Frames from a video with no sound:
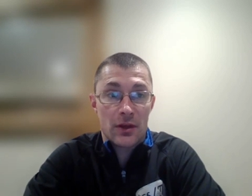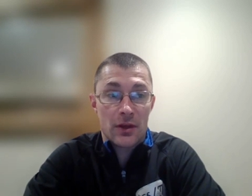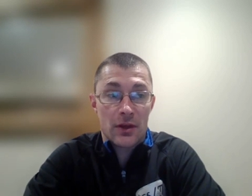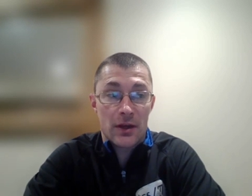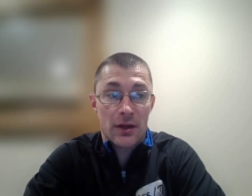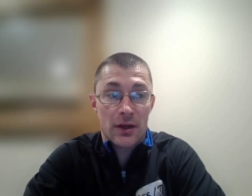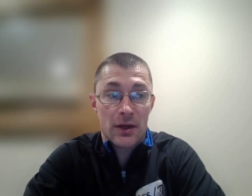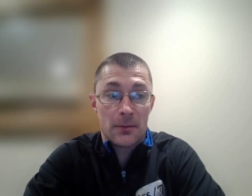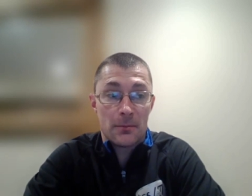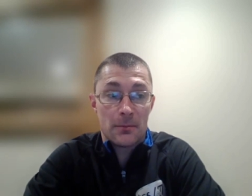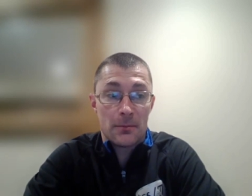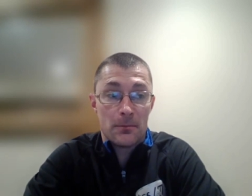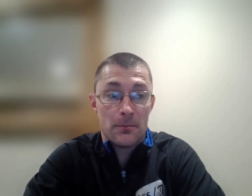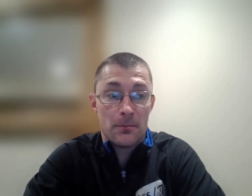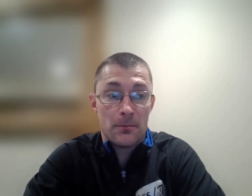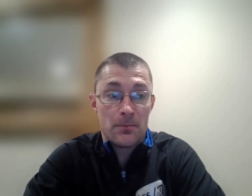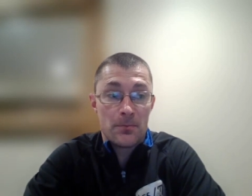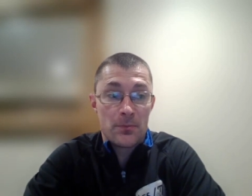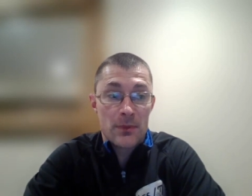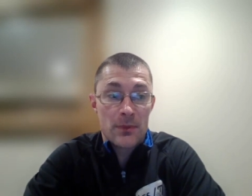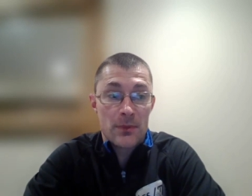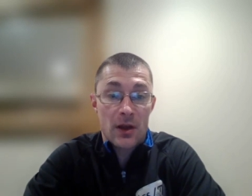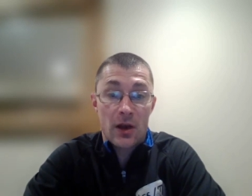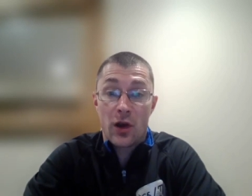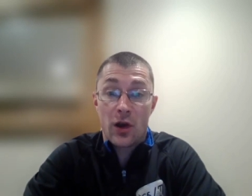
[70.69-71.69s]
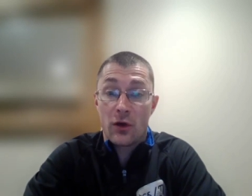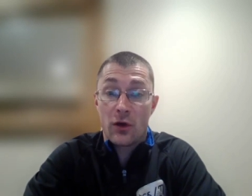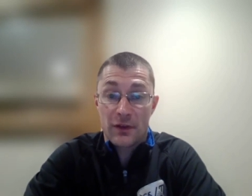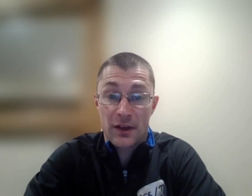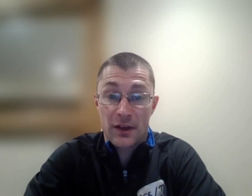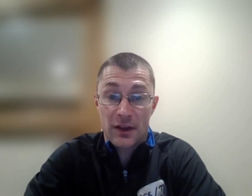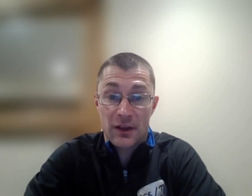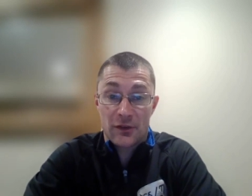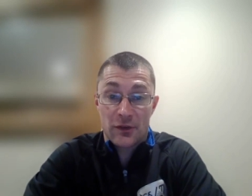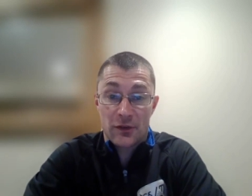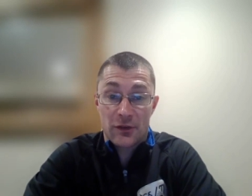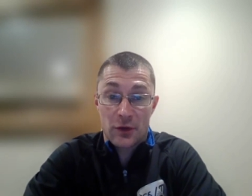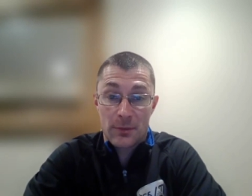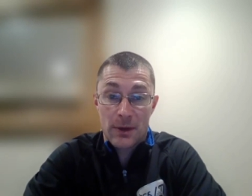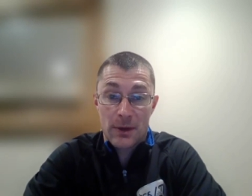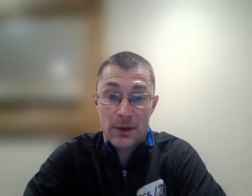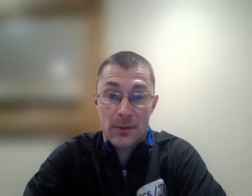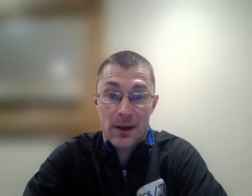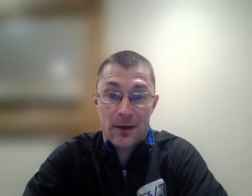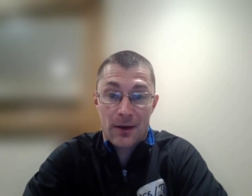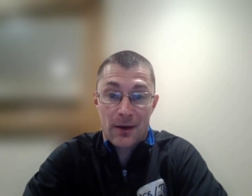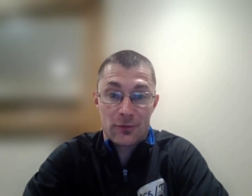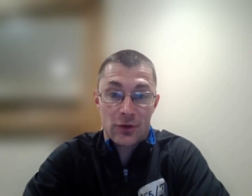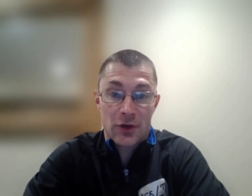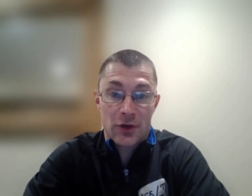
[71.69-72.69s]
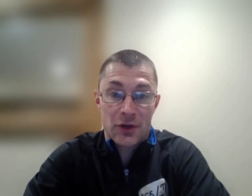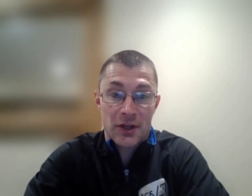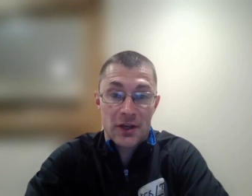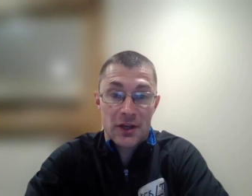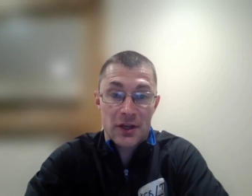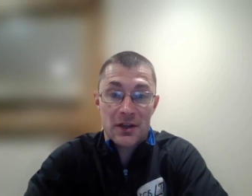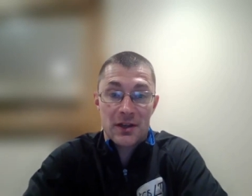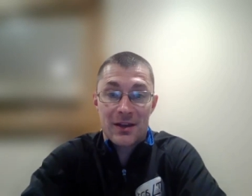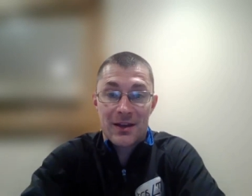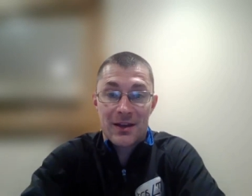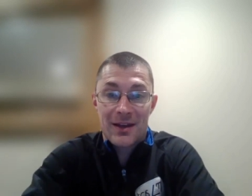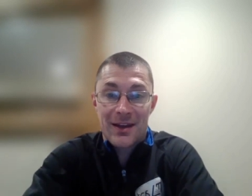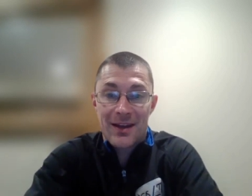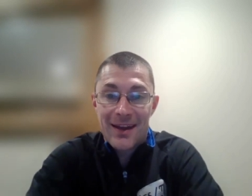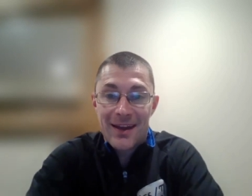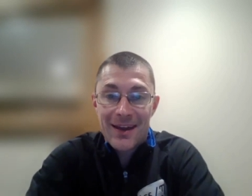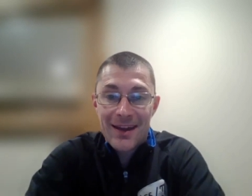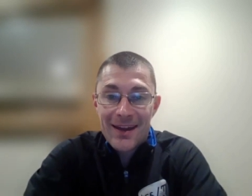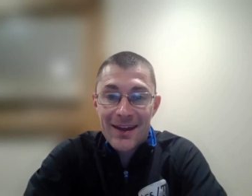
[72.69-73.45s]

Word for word: Um, a lot of it is going to be about running.